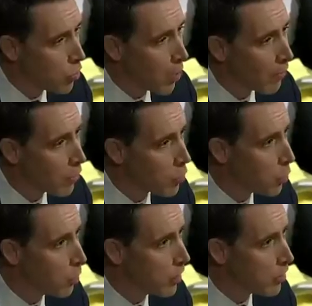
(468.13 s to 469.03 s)
Do you have a
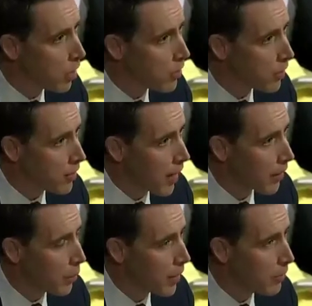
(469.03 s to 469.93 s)
tool that does
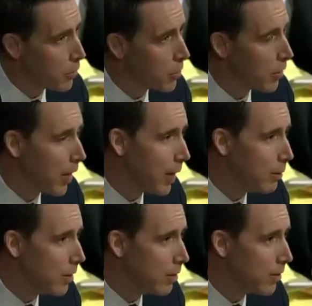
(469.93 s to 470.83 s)
exactly what I've
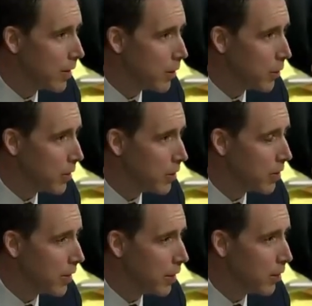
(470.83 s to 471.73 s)
described and that you can
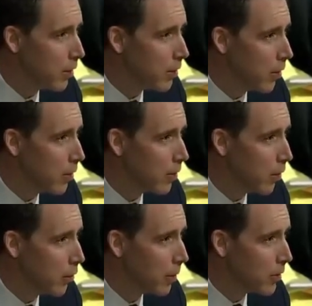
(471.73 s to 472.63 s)
see here
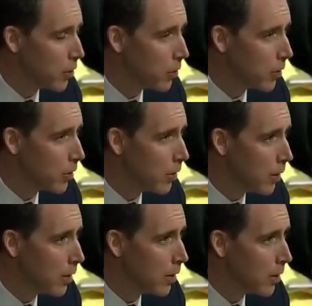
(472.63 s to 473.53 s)
over my shoulder?
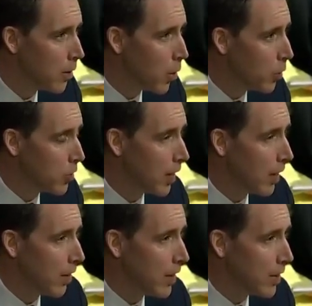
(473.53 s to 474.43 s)
Or are you
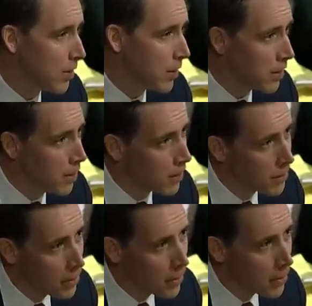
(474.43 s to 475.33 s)
saying that that doesn't
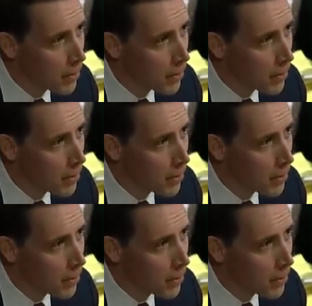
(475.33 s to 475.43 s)
exist?